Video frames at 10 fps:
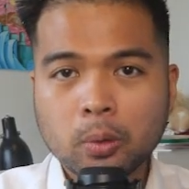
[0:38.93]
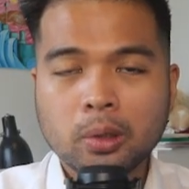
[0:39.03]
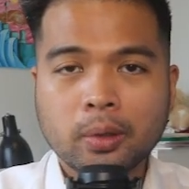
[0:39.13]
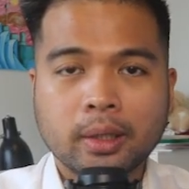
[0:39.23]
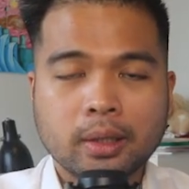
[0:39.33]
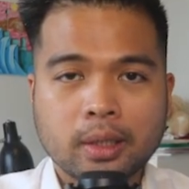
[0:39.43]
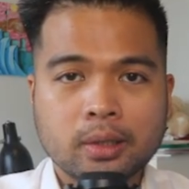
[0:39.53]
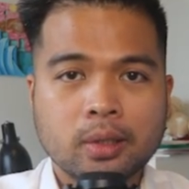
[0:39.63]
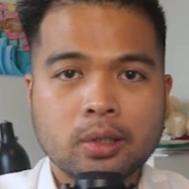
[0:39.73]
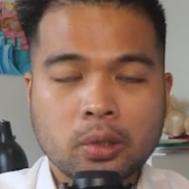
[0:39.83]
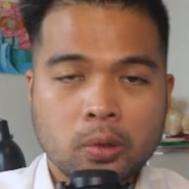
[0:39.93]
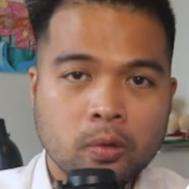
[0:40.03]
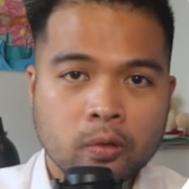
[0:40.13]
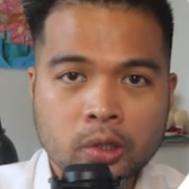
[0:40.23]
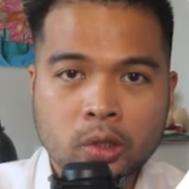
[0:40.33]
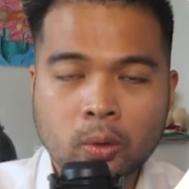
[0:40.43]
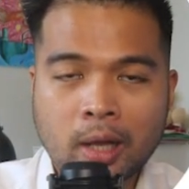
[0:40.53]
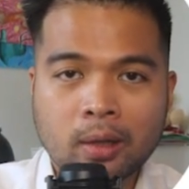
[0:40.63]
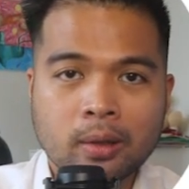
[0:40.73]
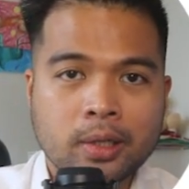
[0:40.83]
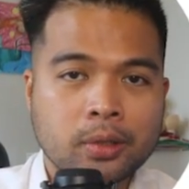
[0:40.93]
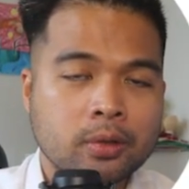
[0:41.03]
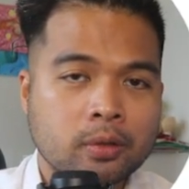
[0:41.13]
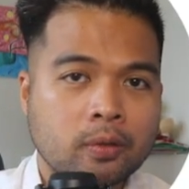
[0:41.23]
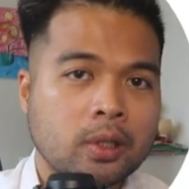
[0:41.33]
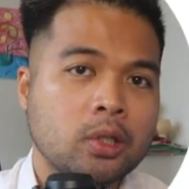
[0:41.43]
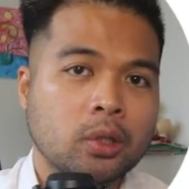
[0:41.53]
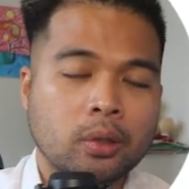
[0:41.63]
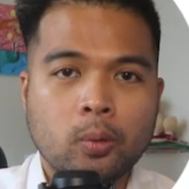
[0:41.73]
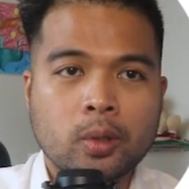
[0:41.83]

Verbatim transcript: we'll look at is this new visual calculations feature,